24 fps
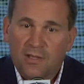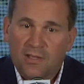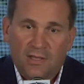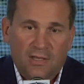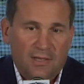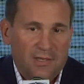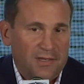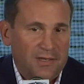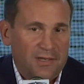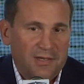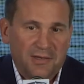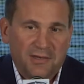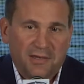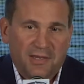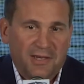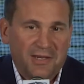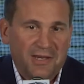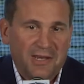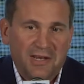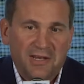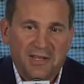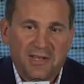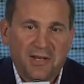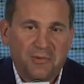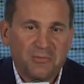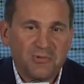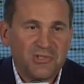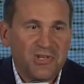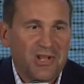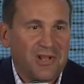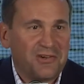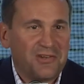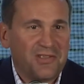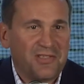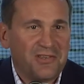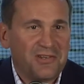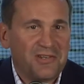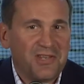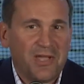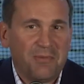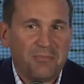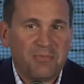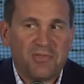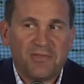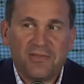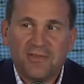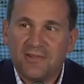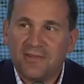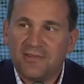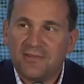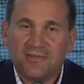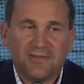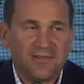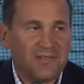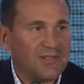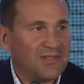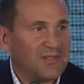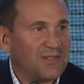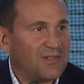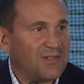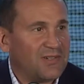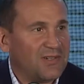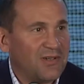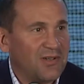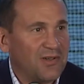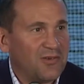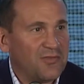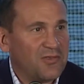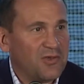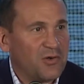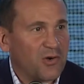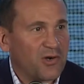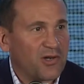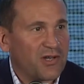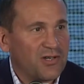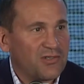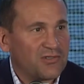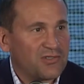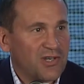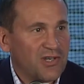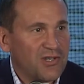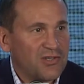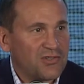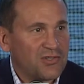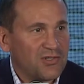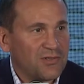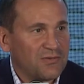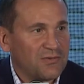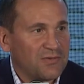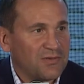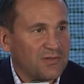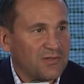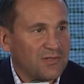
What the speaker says: It comes down to the depth of the organization.